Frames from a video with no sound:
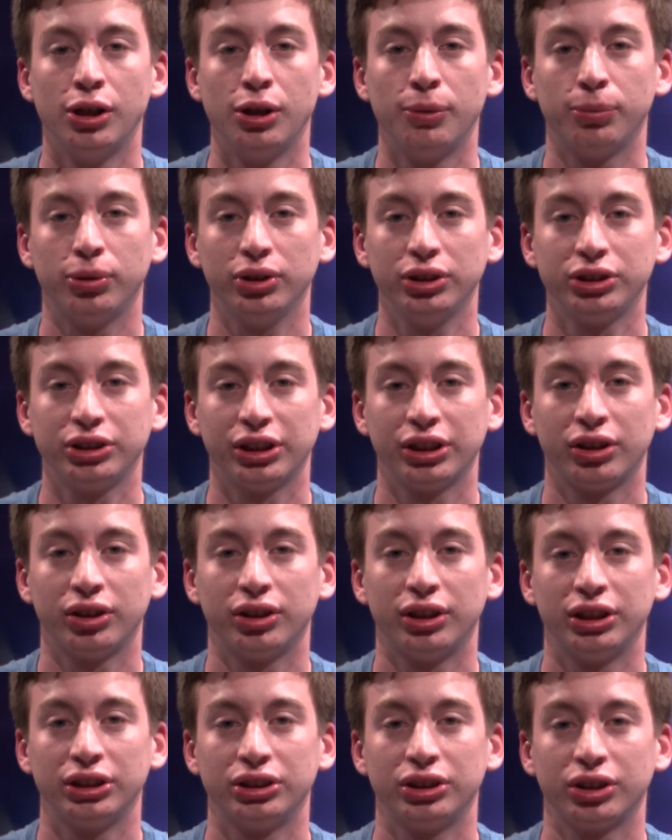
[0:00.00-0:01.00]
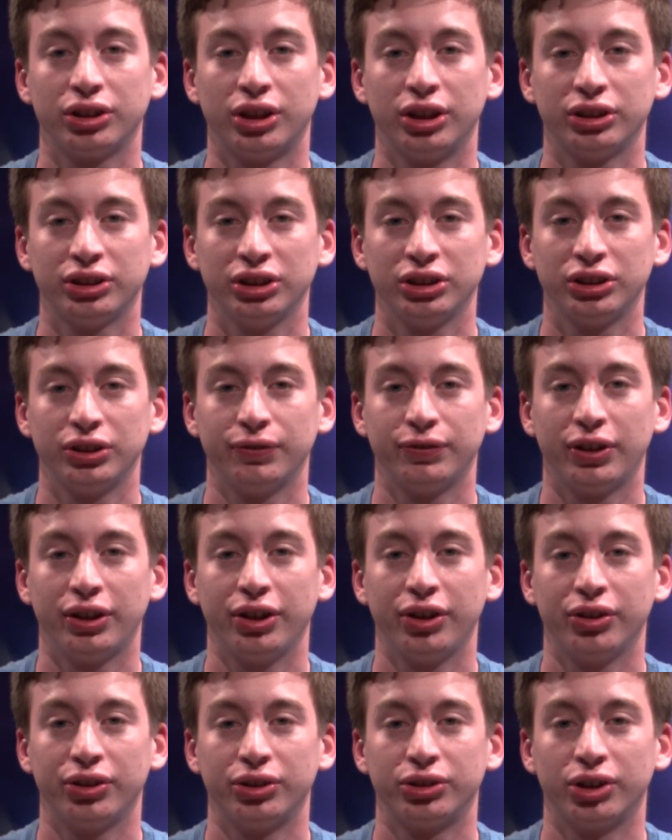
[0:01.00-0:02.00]
Police analyzed the contents and
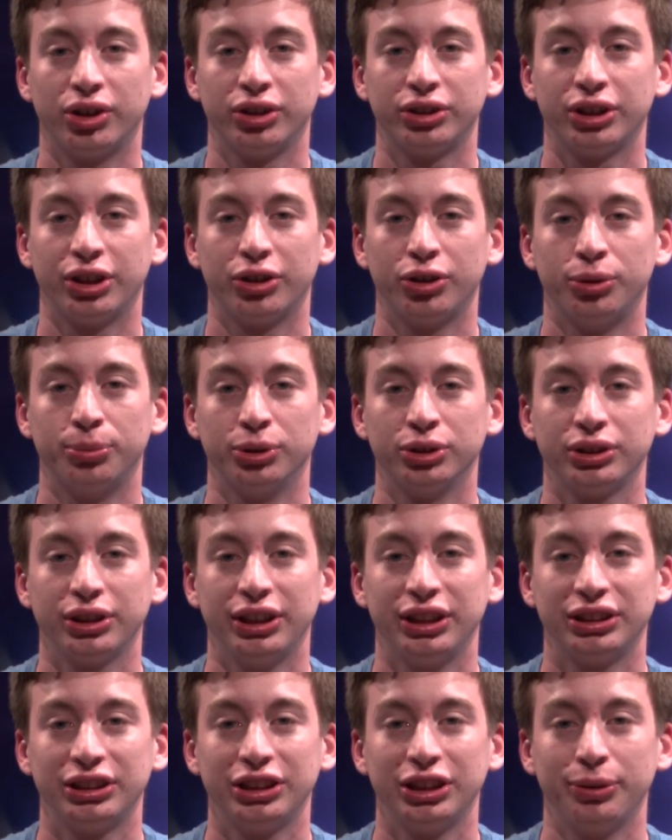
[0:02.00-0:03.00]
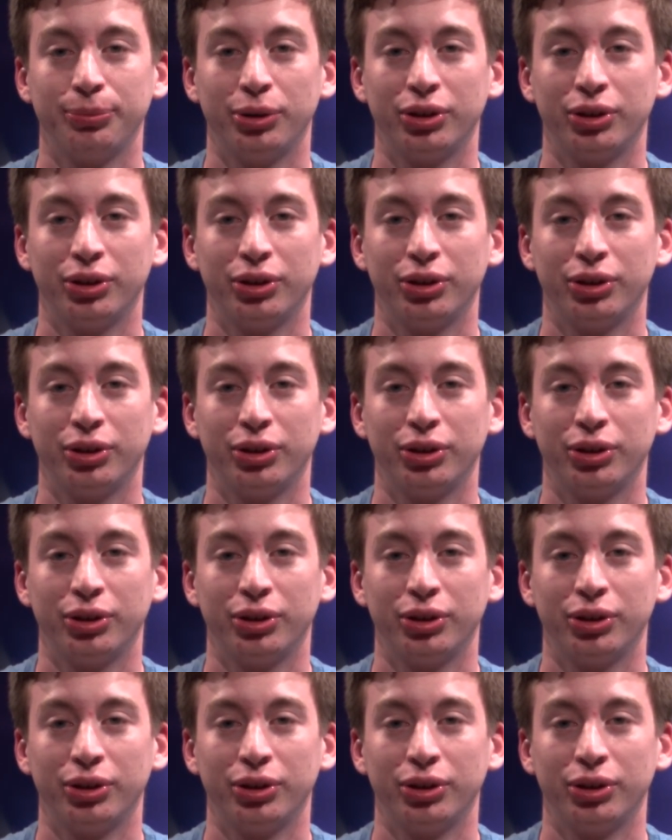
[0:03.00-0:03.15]
valued the drugs at almost $18